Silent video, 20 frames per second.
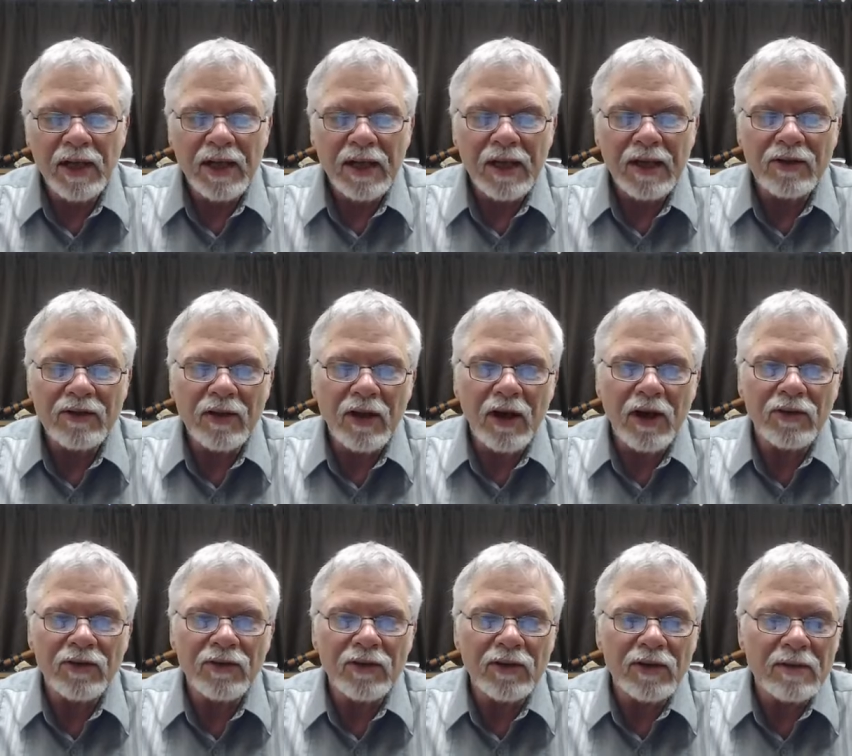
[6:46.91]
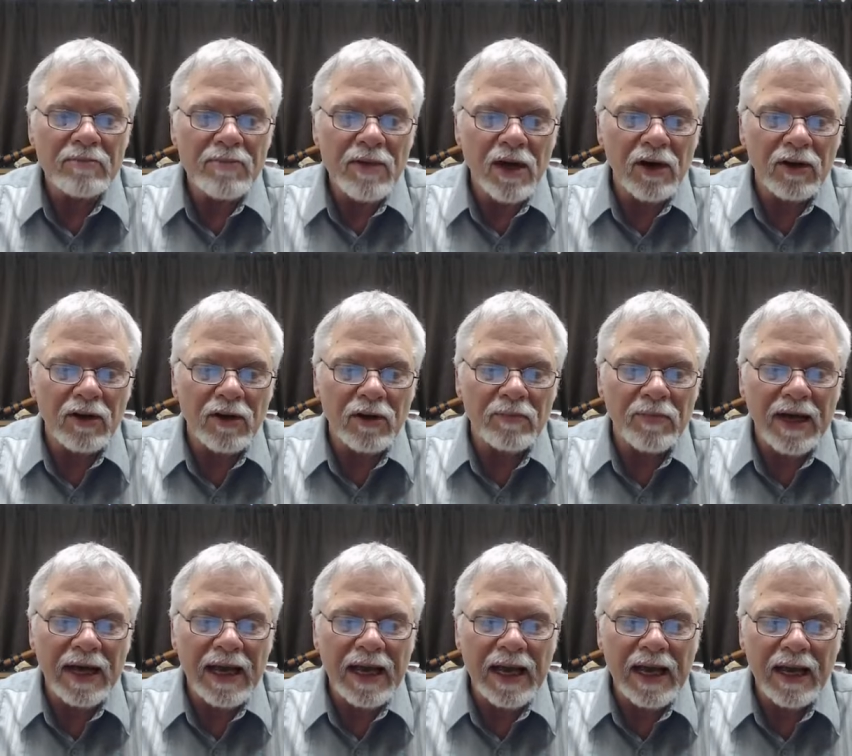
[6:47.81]
it's also the marker
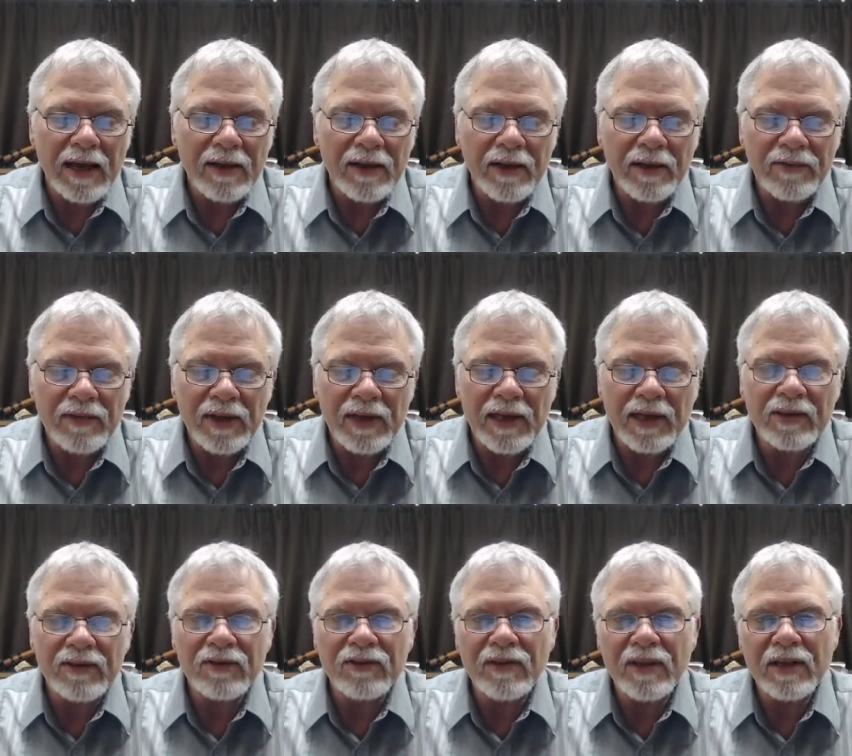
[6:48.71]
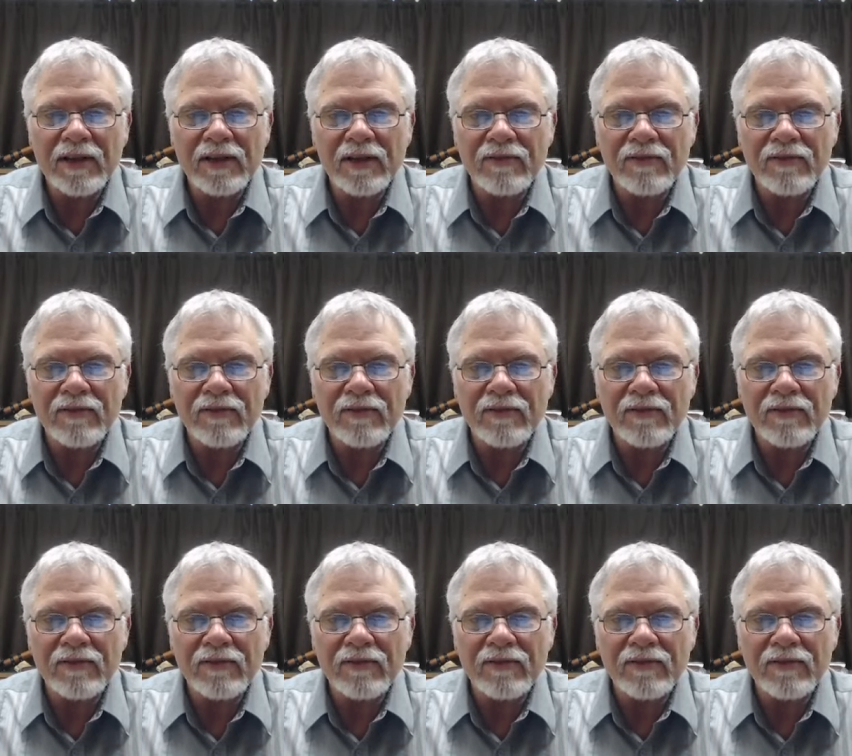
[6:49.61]
by the extent